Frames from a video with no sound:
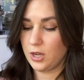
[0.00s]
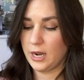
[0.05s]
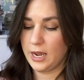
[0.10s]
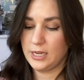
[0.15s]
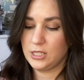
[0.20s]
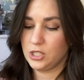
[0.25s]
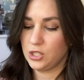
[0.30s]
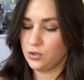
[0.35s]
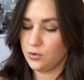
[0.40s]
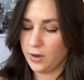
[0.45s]
I
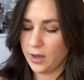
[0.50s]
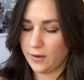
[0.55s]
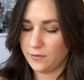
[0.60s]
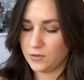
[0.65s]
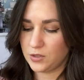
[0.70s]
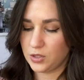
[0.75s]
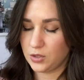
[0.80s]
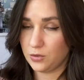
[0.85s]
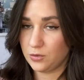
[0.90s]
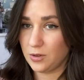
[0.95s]
do have
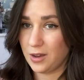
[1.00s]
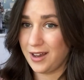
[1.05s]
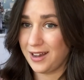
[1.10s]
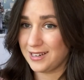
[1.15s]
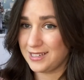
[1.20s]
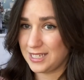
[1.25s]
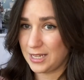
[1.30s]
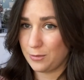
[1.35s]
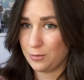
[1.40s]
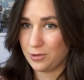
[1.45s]
to,
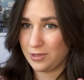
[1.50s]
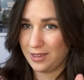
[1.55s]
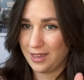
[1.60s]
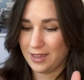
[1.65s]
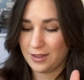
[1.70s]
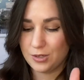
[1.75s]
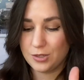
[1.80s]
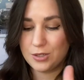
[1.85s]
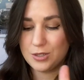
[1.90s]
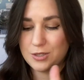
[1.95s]
hot tip with
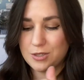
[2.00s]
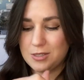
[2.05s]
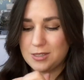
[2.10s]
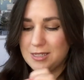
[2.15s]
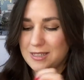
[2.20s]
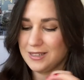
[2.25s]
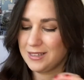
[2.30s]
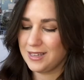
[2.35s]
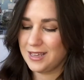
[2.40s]
candles,